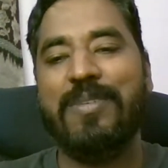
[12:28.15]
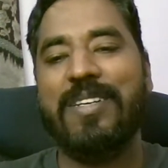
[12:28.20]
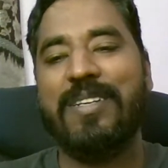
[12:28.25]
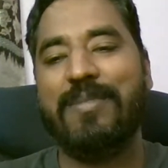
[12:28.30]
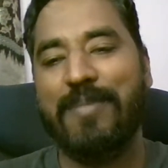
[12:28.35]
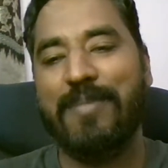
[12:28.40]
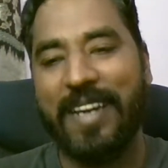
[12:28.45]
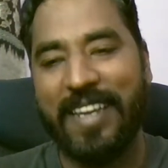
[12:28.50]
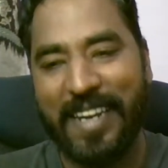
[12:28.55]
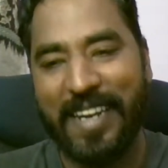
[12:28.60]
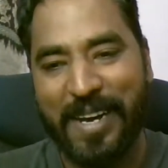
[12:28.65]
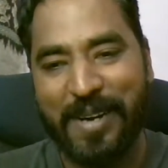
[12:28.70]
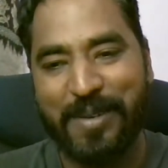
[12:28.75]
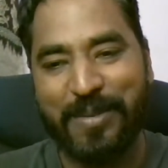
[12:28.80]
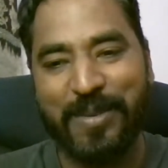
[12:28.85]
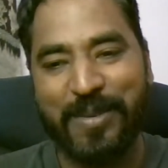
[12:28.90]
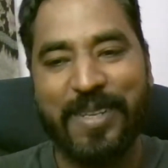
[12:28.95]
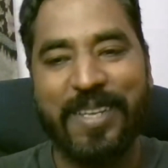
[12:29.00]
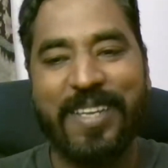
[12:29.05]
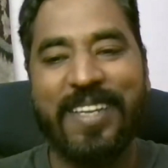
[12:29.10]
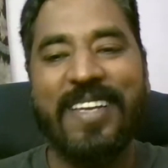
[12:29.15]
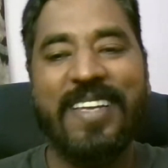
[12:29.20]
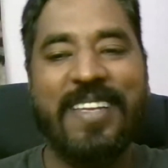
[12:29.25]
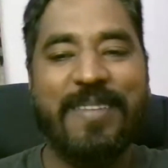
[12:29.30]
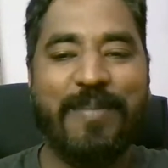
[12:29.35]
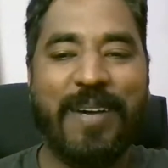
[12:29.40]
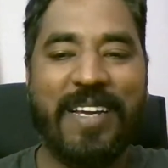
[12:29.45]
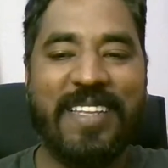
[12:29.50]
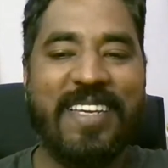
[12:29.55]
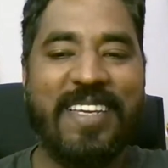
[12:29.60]
But
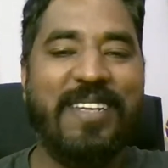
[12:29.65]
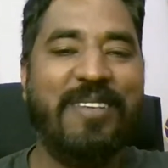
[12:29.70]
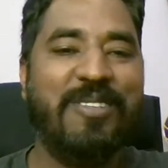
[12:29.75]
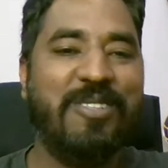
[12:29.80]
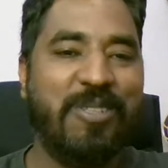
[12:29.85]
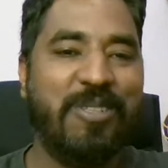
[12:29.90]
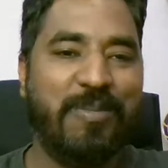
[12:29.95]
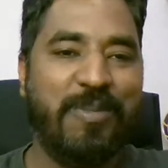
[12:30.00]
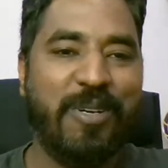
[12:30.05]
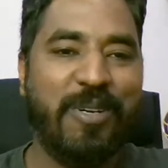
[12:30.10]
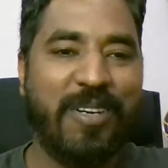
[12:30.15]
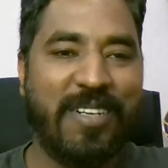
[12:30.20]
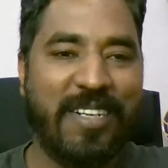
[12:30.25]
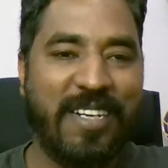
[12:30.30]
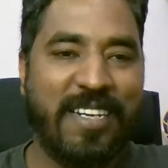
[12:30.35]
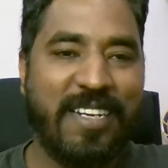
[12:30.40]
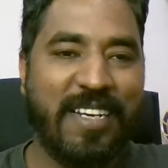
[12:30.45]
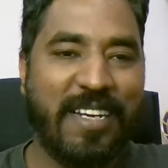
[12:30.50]
by then you should be already